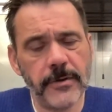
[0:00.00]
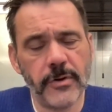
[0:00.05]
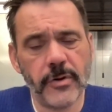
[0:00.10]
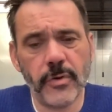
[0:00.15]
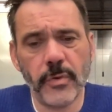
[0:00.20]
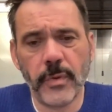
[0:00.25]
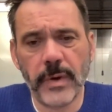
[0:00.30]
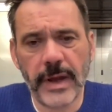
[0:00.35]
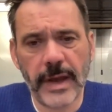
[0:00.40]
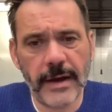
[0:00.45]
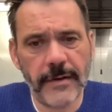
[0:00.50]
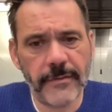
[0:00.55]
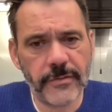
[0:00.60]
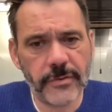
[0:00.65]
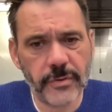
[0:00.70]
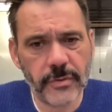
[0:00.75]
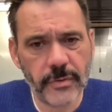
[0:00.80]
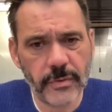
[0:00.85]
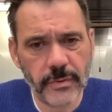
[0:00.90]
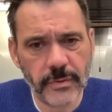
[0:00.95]
do we have
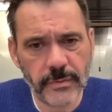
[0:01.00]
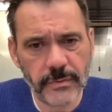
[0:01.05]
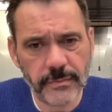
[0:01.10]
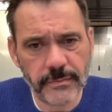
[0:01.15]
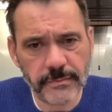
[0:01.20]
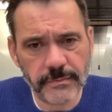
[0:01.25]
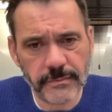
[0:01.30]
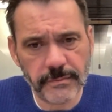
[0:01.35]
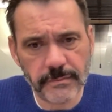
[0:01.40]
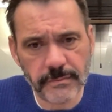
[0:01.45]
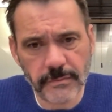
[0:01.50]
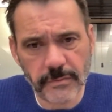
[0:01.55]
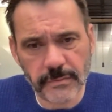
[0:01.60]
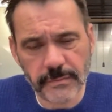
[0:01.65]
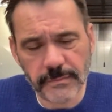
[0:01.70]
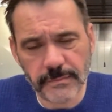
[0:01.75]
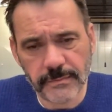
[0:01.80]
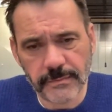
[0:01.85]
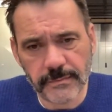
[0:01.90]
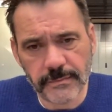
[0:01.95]
to,
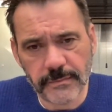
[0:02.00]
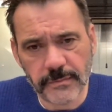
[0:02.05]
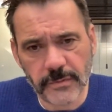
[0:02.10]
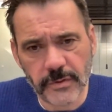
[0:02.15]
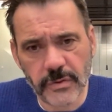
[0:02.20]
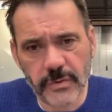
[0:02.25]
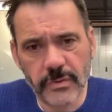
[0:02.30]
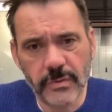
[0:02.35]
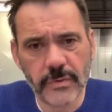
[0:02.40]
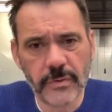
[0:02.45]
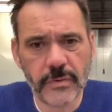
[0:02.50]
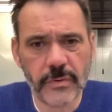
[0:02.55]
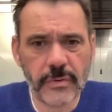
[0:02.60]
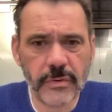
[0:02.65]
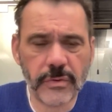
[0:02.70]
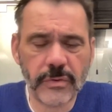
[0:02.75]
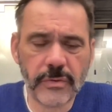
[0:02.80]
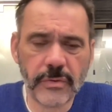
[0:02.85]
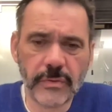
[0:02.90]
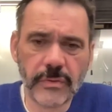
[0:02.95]
to
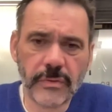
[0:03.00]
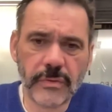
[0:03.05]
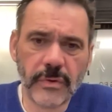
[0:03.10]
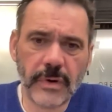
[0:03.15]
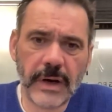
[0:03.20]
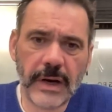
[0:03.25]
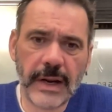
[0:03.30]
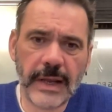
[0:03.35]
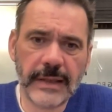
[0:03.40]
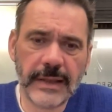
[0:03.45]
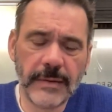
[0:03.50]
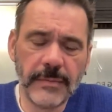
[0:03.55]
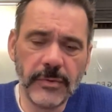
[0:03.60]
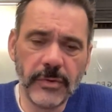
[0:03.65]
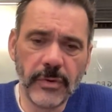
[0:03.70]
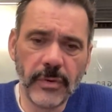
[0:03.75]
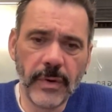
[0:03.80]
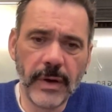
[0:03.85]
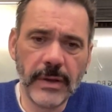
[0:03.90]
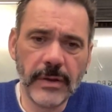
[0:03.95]
to, to let them
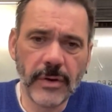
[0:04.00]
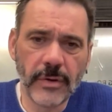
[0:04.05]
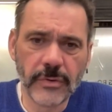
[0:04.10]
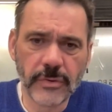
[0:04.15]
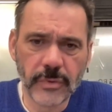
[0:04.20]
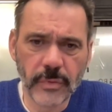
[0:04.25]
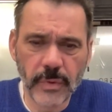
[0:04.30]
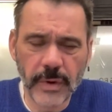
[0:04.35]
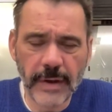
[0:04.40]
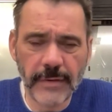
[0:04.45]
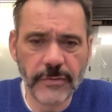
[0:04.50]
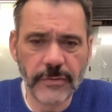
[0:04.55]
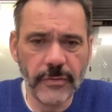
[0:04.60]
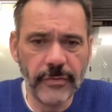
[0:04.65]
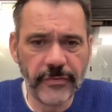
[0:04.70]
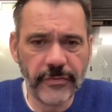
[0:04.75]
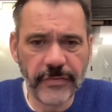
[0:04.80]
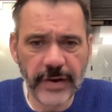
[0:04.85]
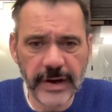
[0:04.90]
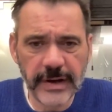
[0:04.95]
do it, or do we have to
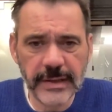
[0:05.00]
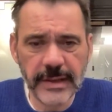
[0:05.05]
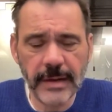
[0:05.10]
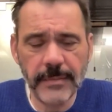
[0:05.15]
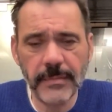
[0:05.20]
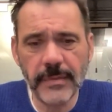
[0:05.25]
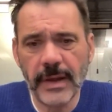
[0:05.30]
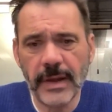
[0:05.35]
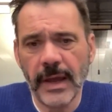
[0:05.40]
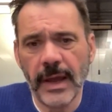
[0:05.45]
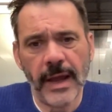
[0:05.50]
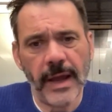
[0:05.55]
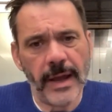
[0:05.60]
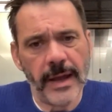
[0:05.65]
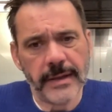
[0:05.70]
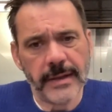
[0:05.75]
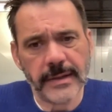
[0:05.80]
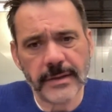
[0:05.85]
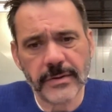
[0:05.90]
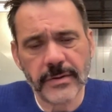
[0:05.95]
fight them?
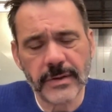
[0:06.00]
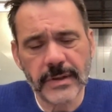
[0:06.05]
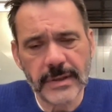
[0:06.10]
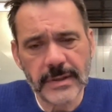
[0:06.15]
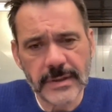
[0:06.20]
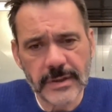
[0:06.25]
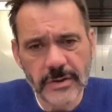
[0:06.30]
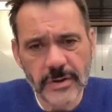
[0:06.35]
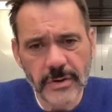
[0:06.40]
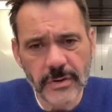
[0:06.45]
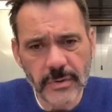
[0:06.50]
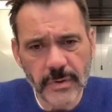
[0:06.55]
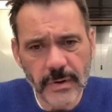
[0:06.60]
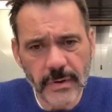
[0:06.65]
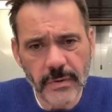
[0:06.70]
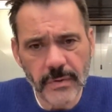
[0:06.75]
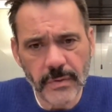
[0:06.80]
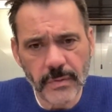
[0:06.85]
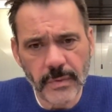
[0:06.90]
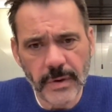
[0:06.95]
That's a decision
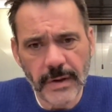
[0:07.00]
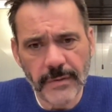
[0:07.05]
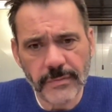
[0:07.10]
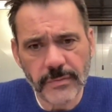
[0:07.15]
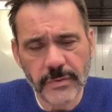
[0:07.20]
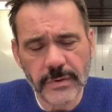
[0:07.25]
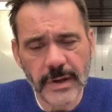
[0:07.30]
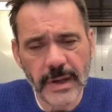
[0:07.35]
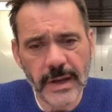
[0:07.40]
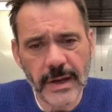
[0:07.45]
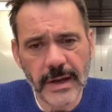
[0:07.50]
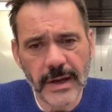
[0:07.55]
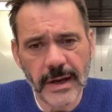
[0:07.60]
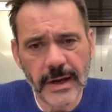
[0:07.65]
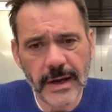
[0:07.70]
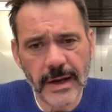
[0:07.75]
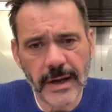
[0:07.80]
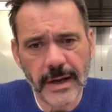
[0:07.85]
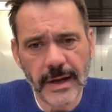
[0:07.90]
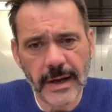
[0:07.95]
you, we have to take uh,
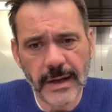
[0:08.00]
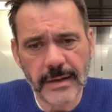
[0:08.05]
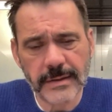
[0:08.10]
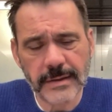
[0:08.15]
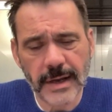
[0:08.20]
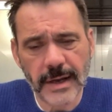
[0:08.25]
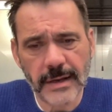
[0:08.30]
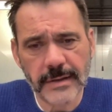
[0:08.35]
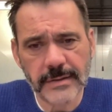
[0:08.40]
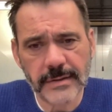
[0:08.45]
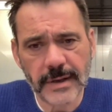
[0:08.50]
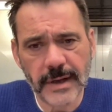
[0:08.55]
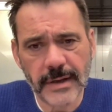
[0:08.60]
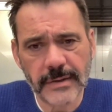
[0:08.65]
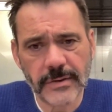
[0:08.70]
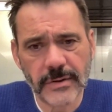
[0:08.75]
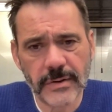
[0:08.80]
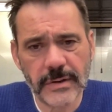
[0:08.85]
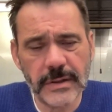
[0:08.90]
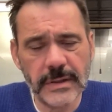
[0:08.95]
uh, as as
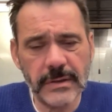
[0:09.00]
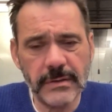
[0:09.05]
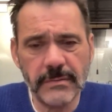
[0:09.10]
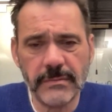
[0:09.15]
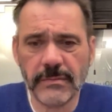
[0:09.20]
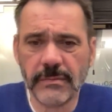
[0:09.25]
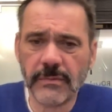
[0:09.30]
as an